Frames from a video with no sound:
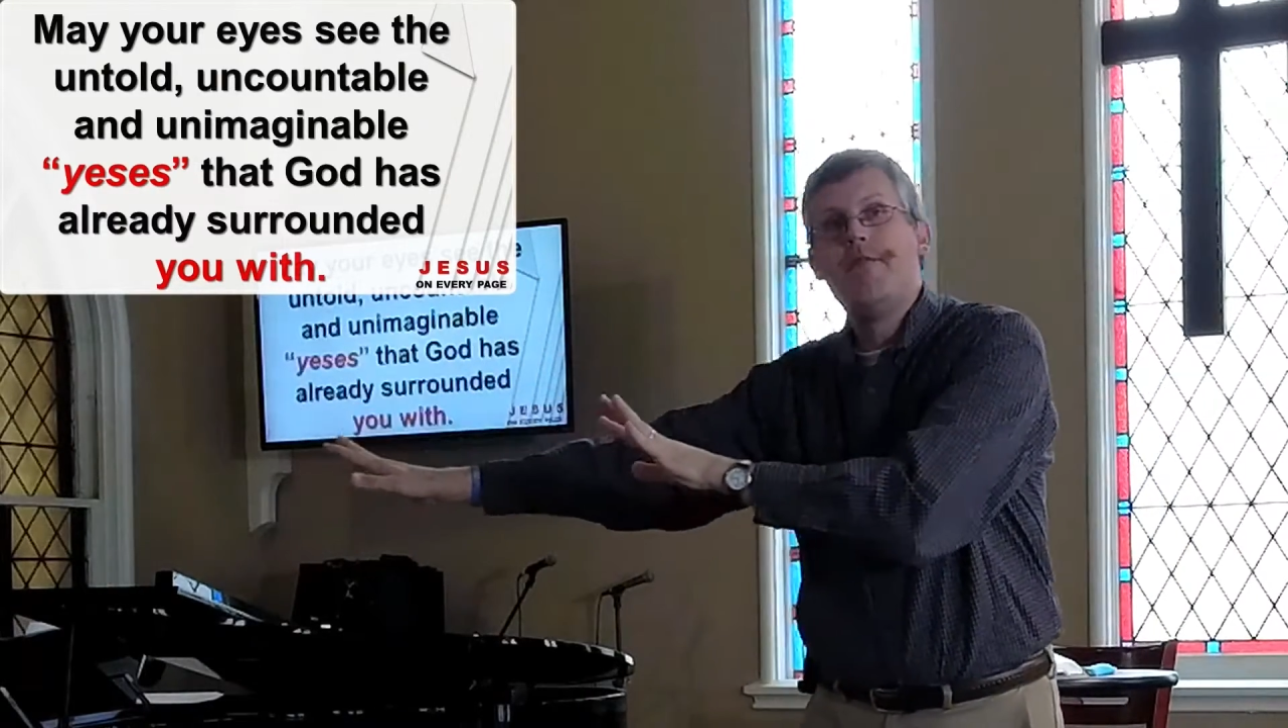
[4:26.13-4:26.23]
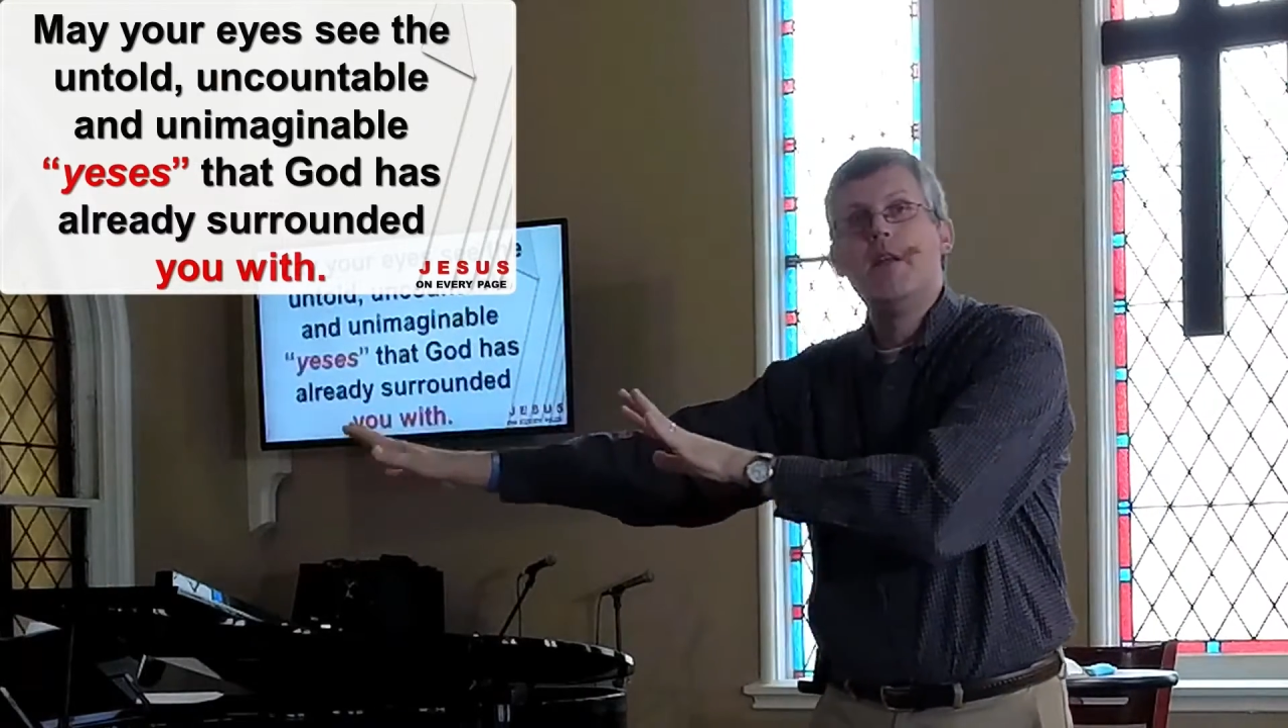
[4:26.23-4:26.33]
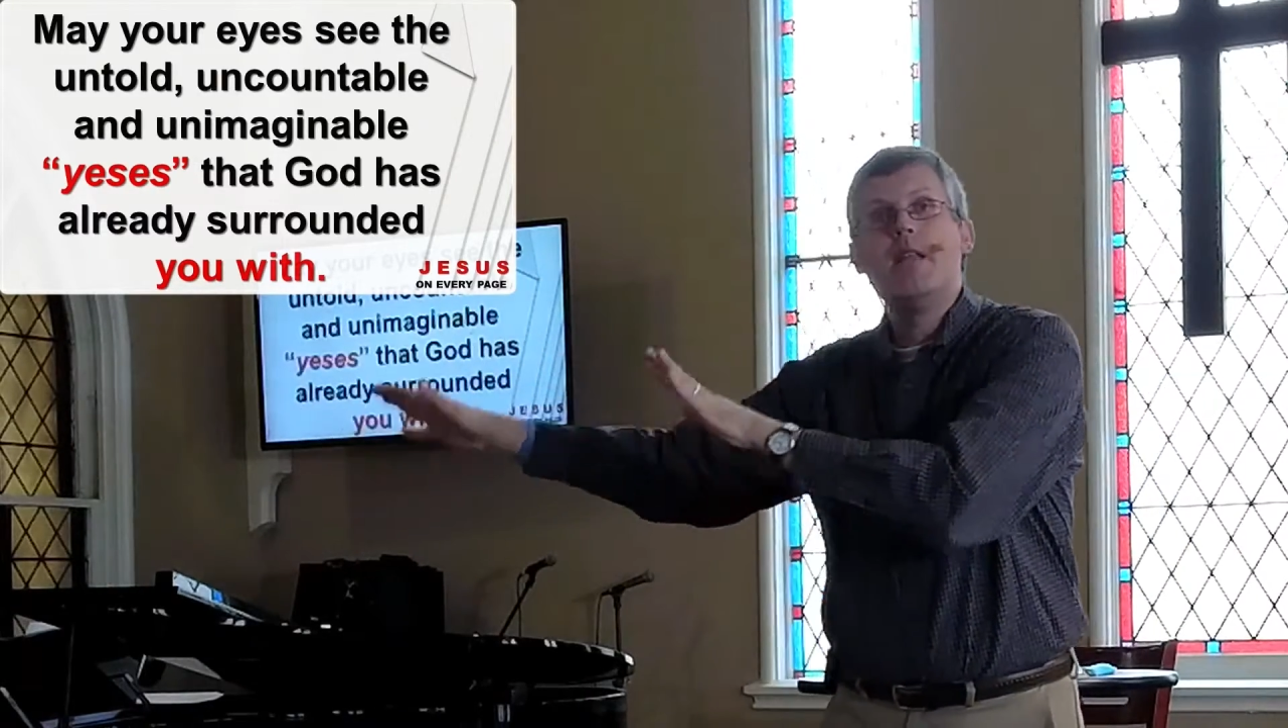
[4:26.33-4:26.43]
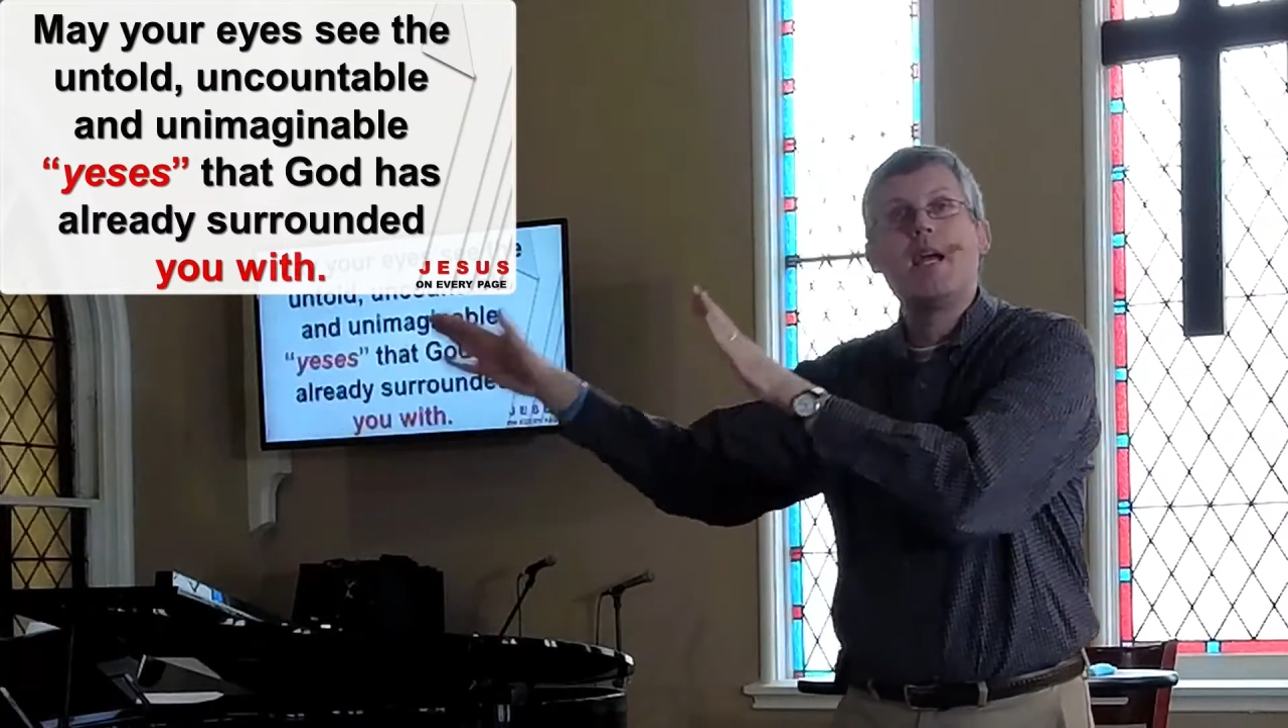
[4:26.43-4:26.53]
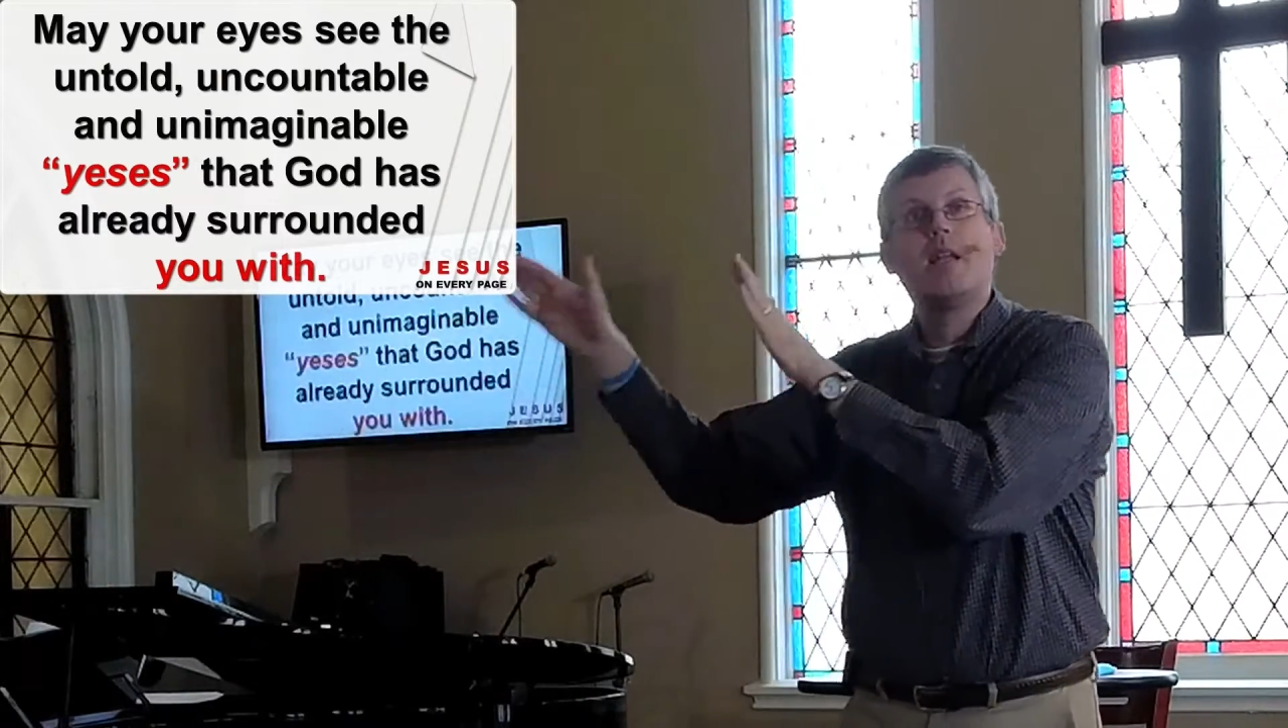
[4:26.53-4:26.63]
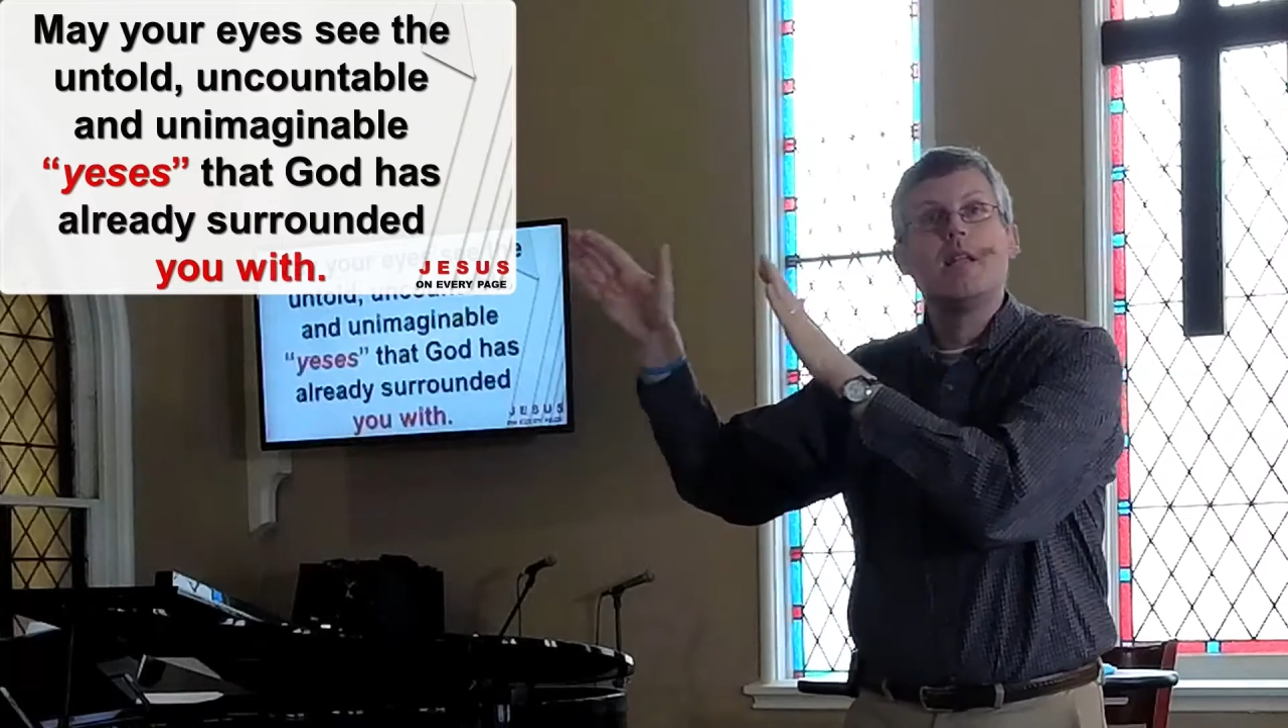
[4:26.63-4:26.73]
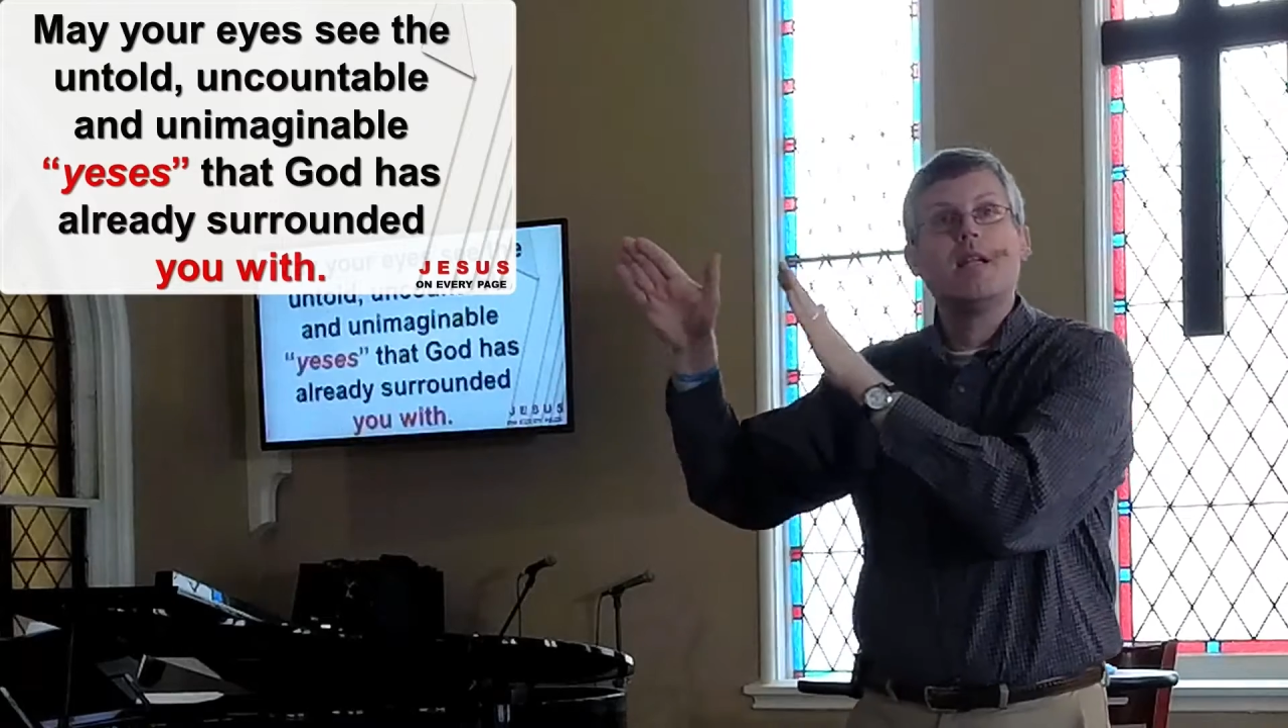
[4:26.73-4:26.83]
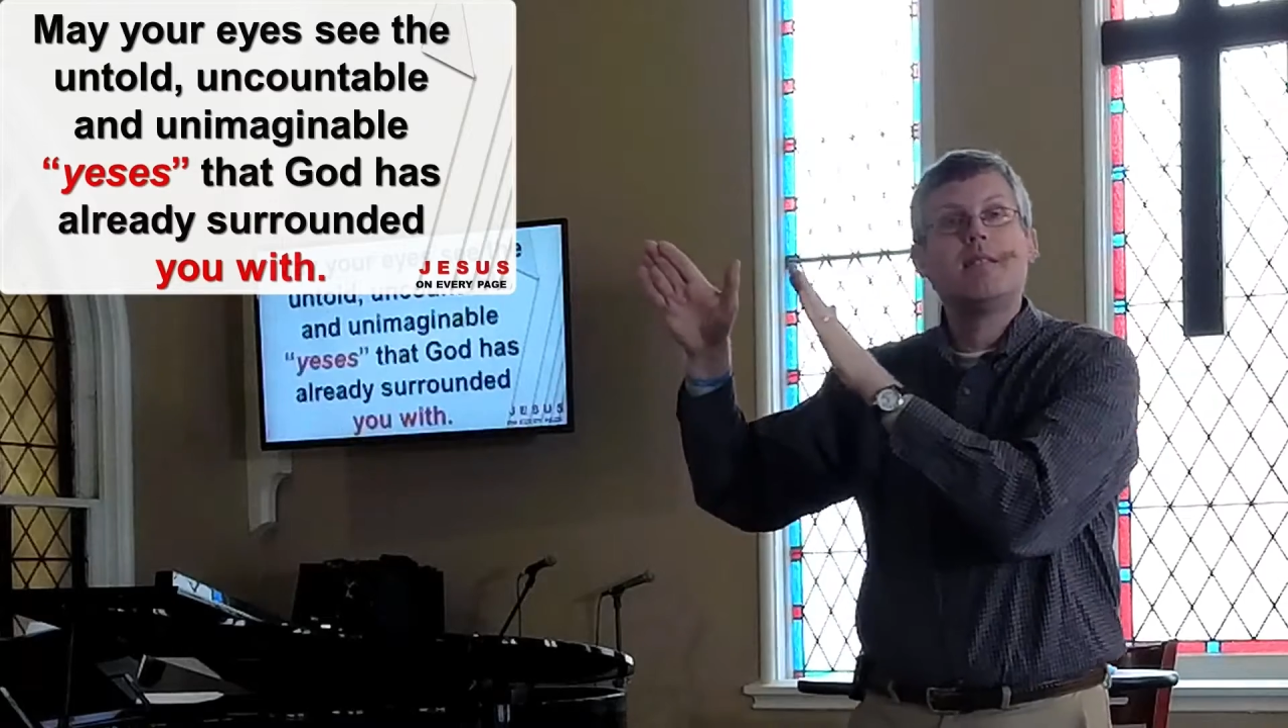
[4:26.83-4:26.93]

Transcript: that